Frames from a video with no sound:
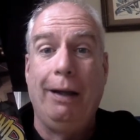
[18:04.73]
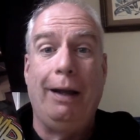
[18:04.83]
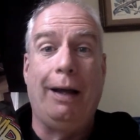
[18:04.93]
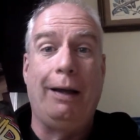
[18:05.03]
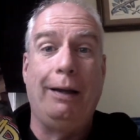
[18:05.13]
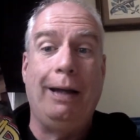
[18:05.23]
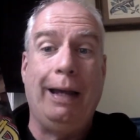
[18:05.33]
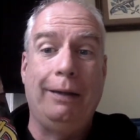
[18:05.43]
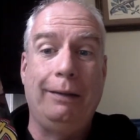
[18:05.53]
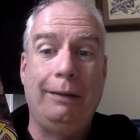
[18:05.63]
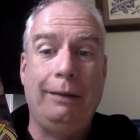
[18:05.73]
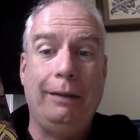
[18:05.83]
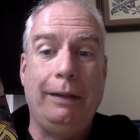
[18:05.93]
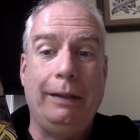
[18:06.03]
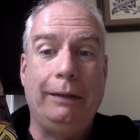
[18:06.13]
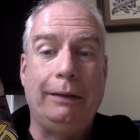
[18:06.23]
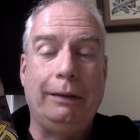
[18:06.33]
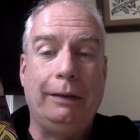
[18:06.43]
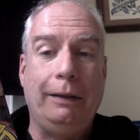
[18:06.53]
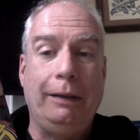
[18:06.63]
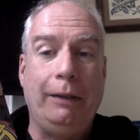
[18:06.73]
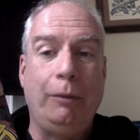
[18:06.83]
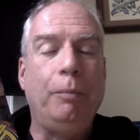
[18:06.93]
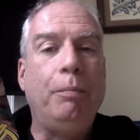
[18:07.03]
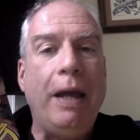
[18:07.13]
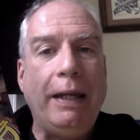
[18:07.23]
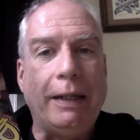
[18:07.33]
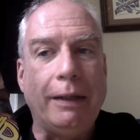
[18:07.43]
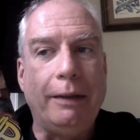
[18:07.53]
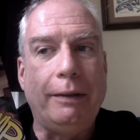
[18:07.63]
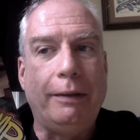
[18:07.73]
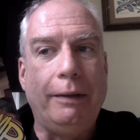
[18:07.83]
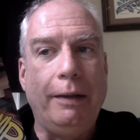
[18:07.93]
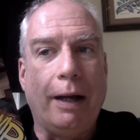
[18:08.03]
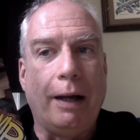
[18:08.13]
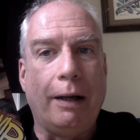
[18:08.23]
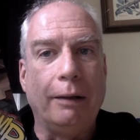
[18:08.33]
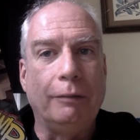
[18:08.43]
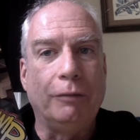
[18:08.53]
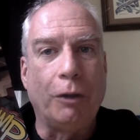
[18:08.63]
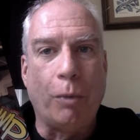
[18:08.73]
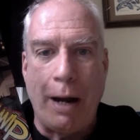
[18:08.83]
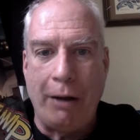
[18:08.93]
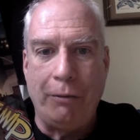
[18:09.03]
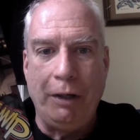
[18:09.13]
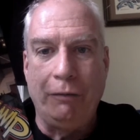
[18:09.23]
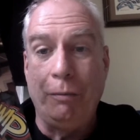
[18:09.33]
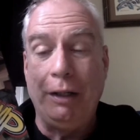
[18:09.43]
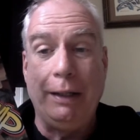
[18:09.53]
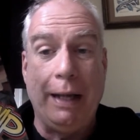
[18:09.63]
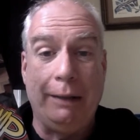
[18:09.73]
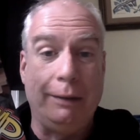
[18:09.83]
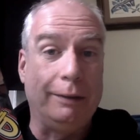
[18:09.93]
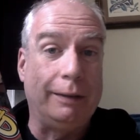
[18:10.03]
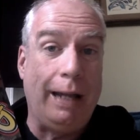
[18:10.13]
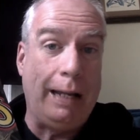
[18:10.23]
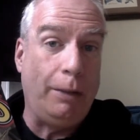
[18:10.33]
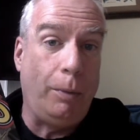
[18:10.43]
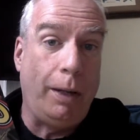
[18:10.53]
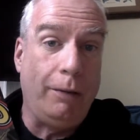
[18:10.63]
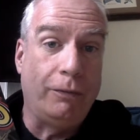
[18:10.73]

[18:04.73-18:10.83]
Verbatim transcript: uh, and it's it would make it uh, required reading for me to get this anyway.